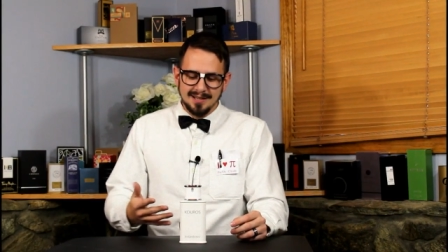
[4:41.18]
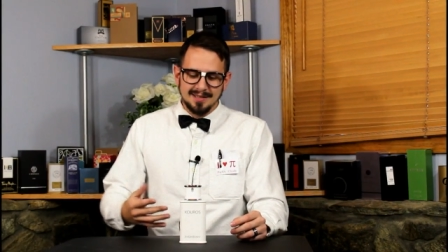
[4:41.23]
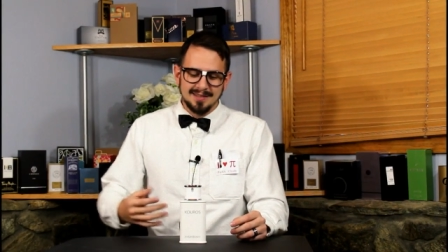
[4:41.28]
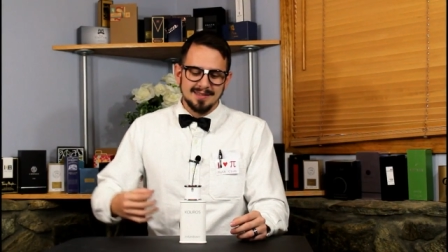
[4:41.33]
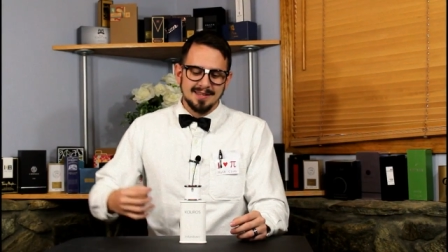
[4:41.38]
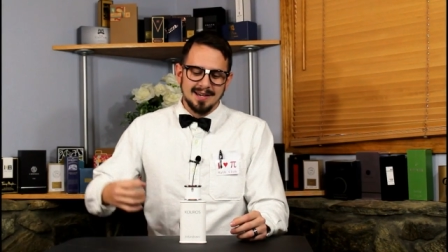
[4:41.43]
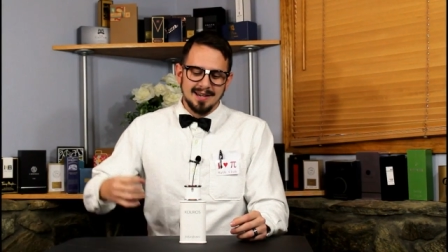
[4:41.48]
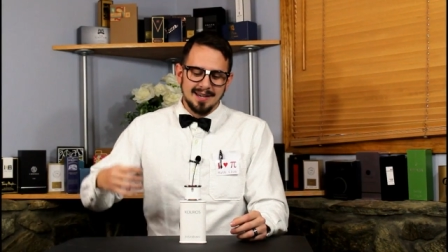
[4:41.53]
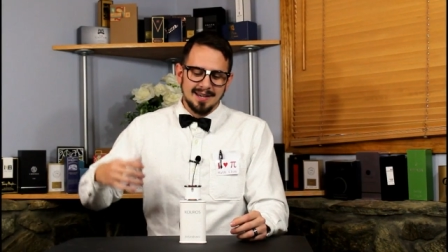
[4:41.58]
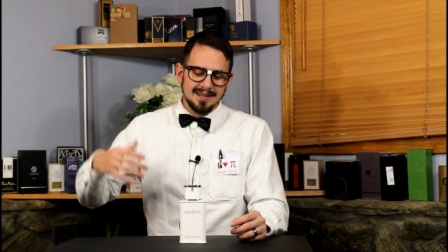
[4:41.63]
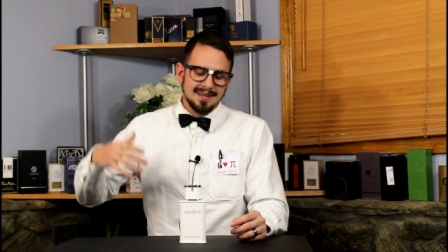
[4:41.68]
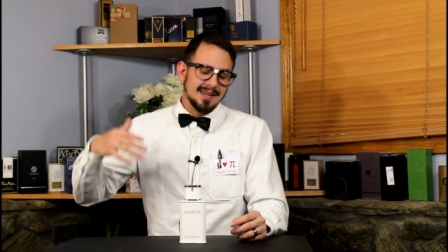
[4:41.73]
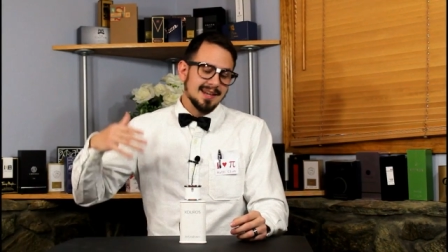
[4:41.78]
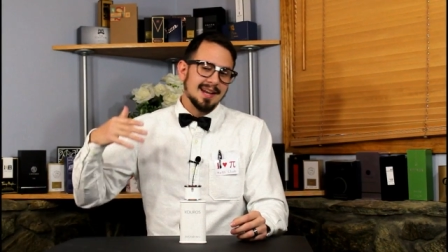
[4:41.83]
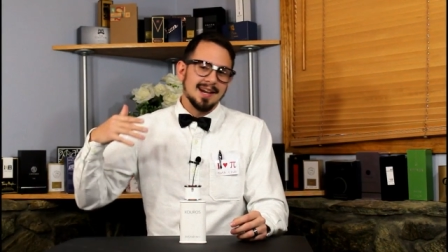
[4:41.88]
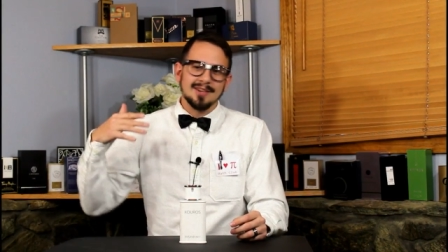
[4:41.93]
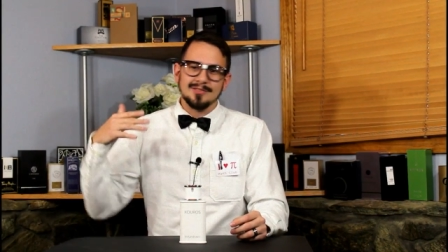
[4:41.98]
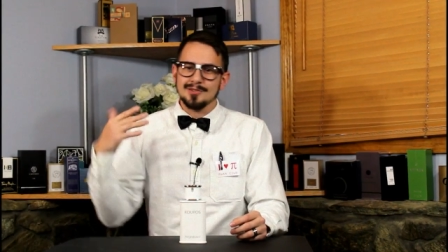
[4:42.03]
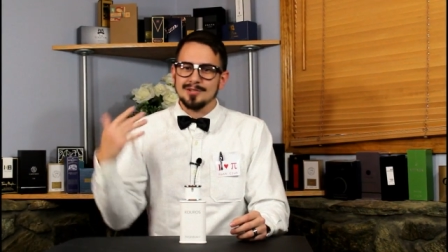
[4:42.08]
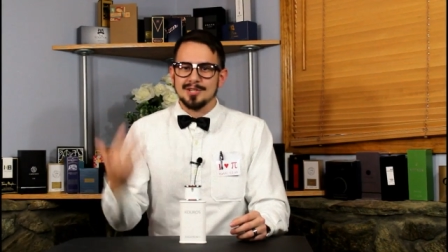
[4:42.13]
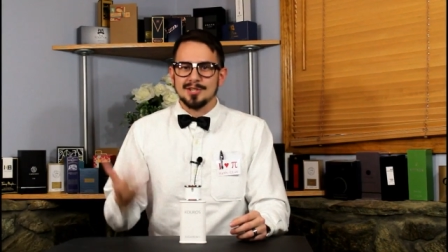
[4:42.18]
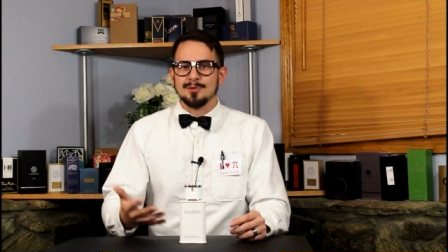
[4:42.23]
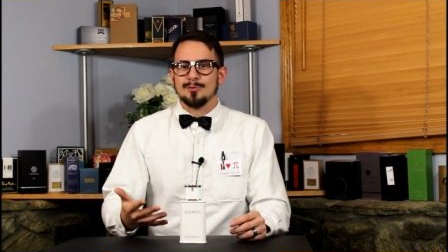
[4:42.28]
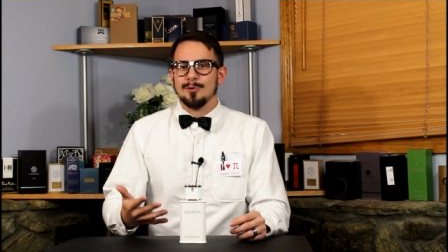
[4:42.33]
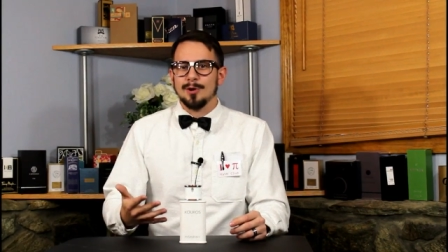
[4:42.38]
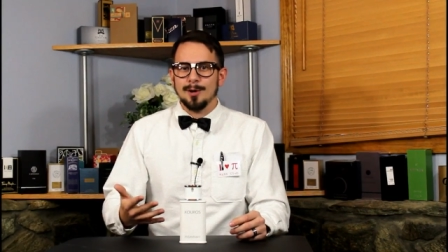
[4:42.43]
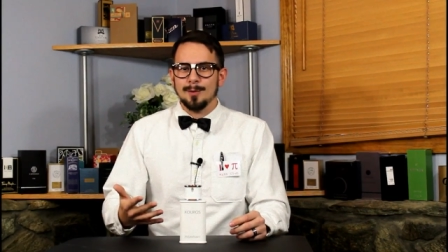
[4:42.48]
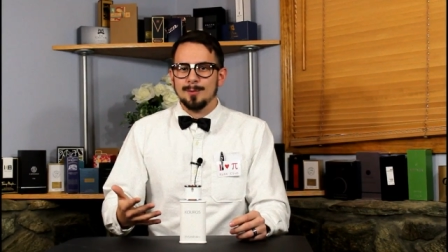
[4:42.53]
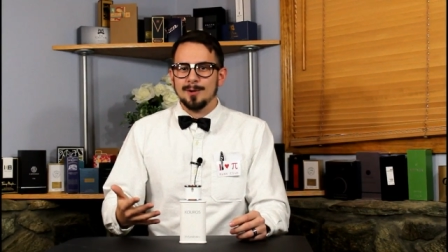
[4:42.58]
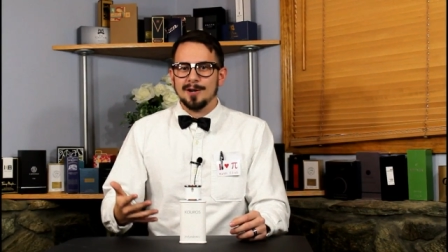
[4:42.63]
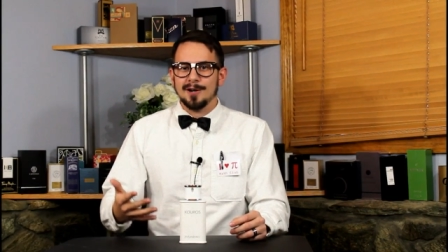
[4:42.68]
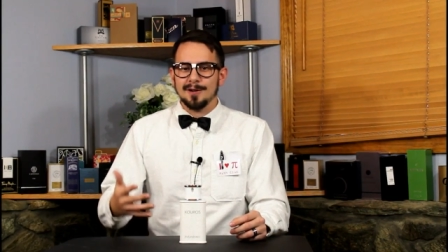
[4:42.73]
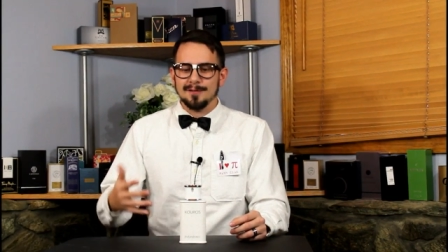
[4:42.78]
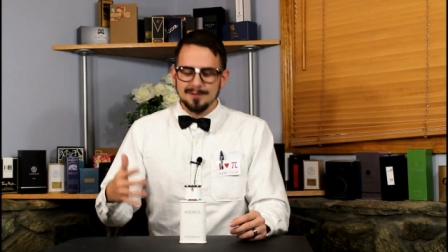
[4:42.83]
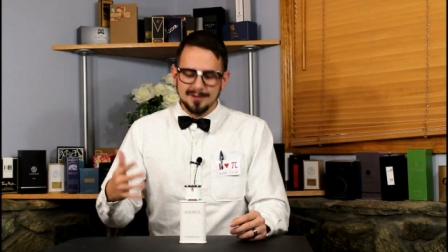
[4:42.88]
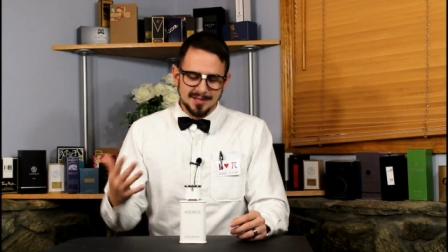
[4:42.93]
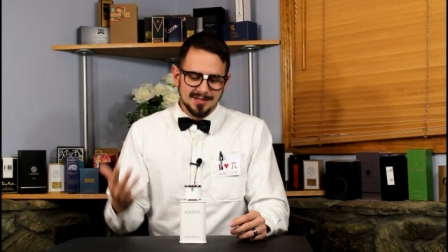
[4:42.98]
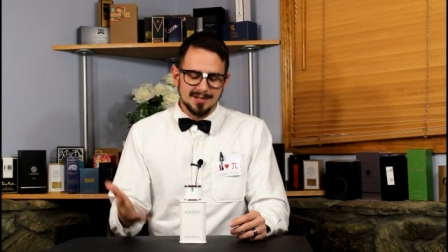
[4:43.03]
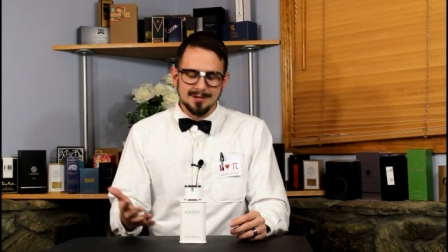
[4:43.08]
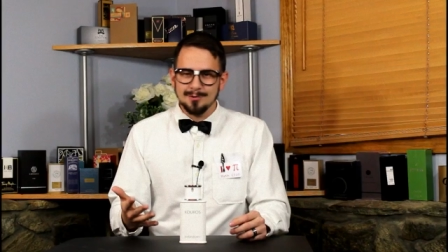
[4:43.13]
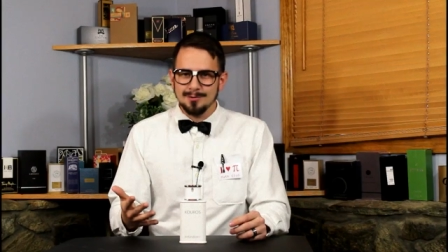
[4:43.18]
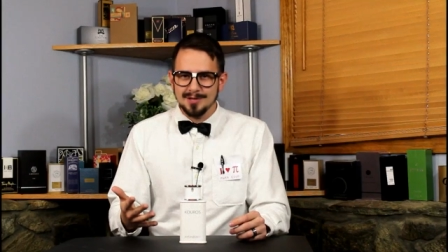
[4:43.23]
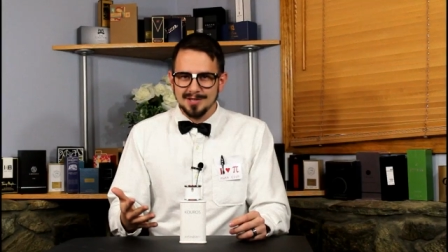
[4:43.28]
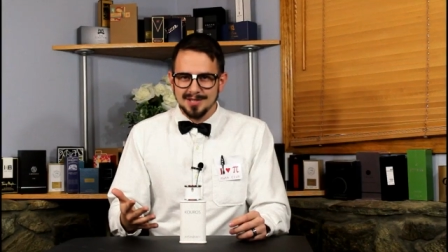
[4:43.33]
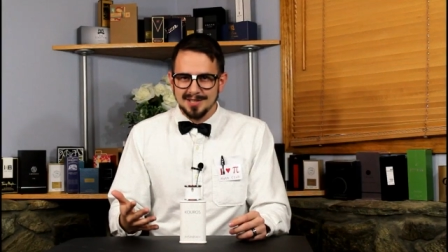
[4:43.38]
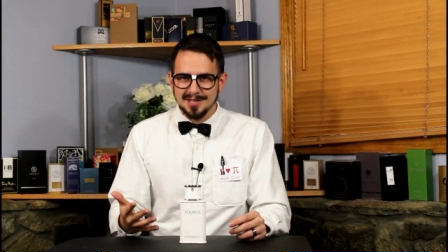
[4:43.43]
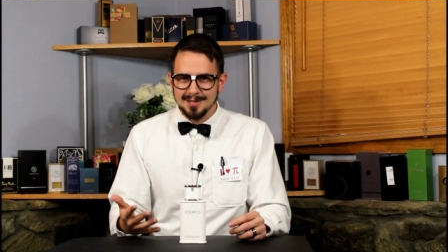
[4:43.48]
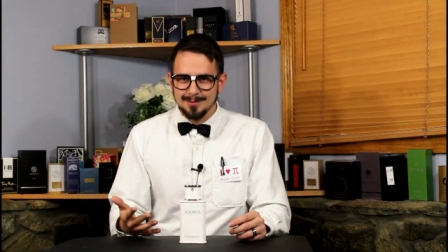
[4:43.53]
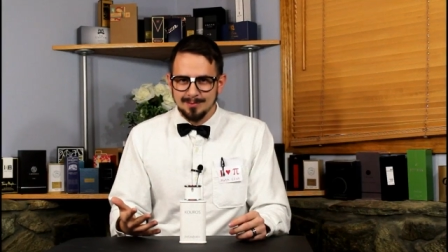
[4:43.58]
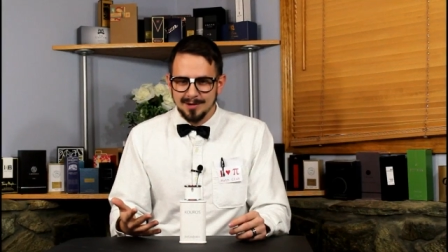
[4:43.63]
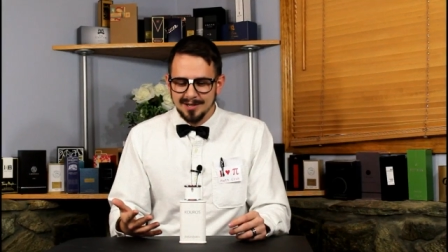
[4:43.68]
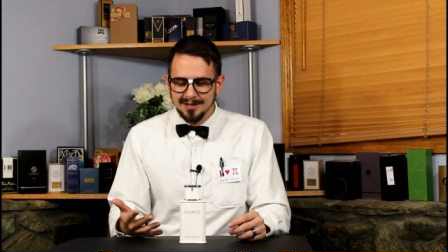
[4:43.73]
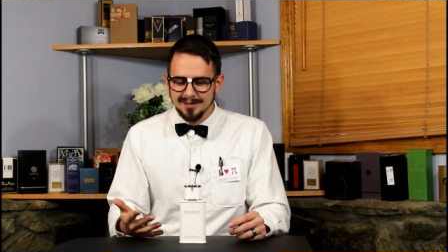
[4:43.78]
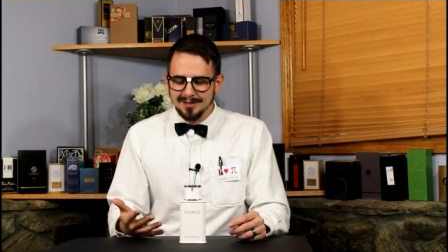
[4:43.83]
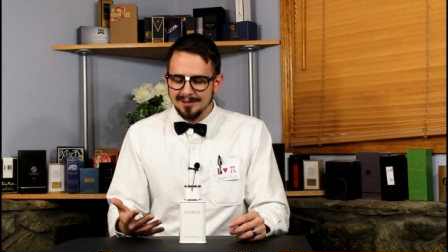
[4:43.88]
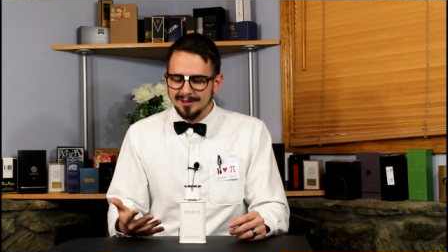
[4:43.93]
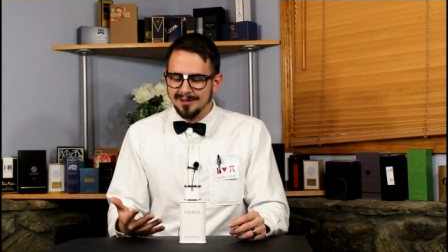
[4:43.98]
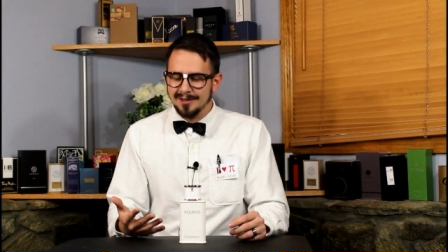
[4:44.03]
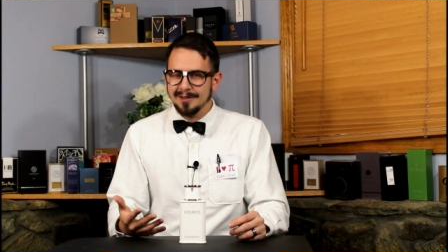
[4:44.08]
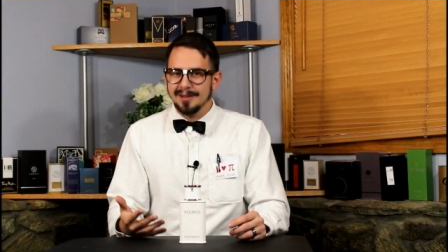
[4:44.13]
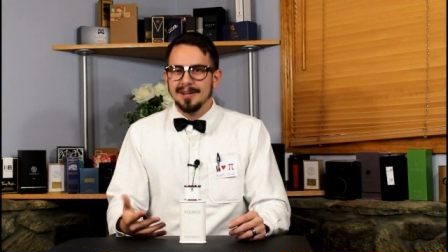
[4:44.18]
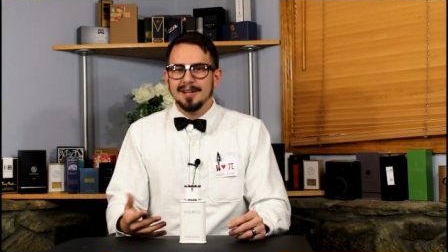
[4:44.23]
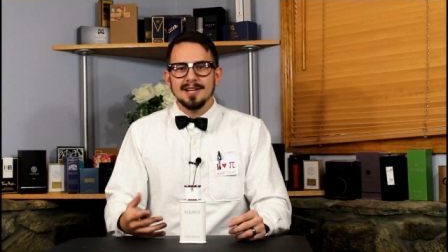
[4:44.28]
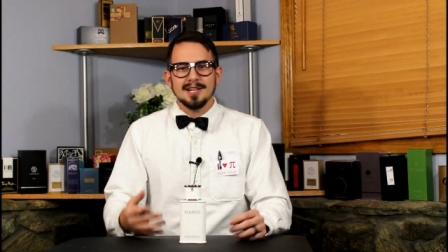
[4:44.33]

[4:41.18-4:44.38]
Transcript: that they had to scrub off as soon as they sprayed it on.